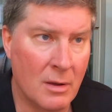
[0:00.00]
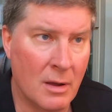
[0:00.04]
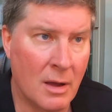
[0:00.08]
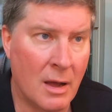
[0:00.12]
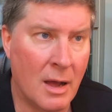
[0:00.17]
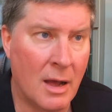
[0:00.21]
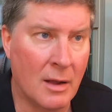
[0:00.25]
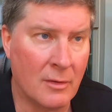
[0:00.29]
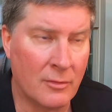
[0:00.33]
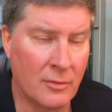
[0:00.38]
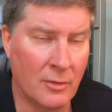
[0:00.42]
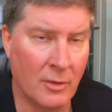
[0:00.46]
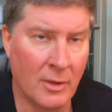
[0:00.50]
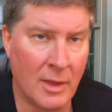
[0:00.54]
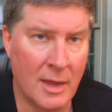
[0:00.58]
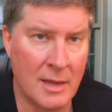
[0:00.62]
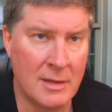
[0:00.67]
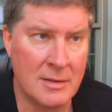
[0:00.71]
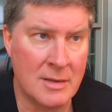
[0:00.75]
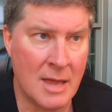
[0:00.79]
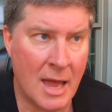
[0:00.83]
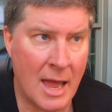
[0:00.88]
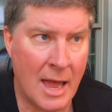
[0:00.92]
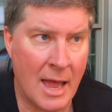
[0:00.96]

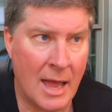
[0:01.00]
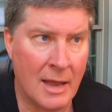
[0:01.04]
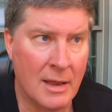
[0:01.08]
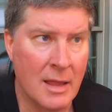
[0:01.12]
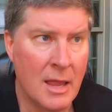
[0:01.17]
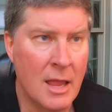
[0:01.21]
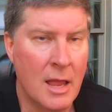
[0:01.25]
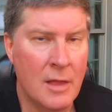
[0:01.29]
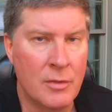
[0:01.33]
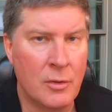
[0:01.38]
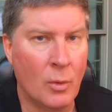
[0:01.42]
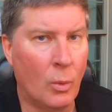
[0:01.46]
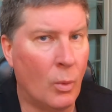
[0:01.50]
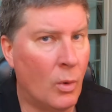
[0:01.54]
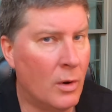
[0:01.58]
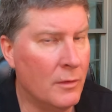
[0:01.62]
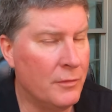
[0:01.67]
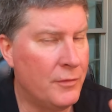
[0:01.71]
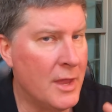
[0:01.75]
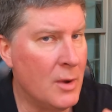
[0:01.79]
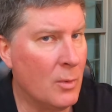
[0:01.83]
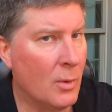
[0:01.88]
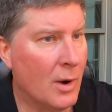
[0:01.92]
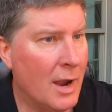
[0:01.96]
oxalate diet. The one
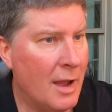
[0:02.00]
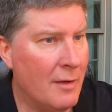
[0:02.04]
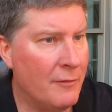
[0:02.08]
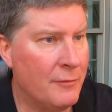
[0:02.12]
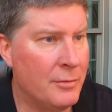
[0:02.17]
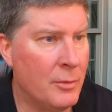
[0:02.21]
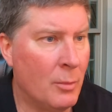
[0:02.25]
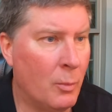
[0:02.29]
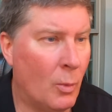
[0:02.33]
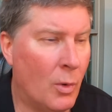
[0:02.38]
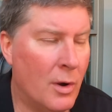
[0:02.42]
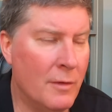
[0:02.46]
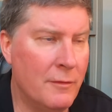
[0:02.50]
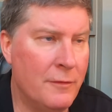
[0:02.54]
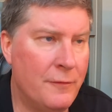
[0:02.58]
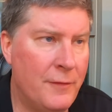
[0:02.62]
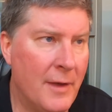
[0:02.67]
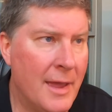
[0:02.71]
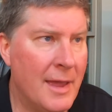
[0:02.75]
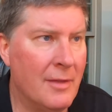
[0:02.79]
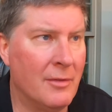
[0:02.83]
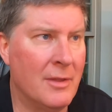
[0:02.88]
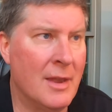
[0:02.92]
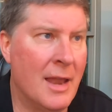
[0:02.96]
thing where the one
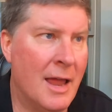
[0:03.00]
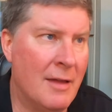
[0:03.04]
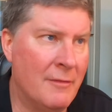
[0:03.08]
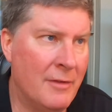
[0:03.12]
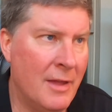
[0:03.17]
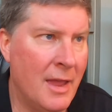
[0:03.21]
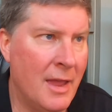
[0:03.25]
failing I've